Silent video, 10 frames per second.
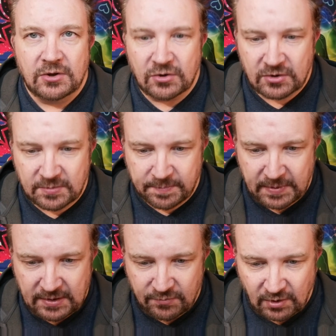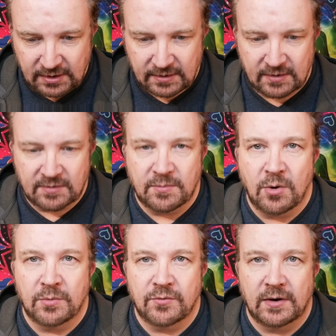Just be right in this
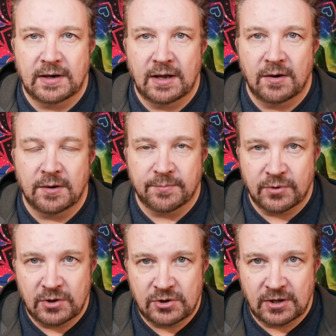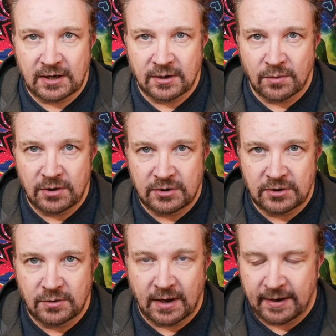moment right now and appreciating what you
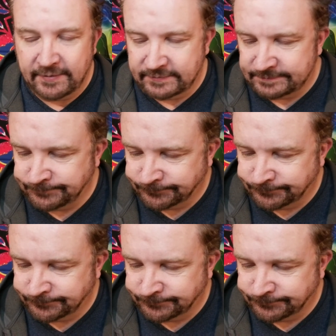do have.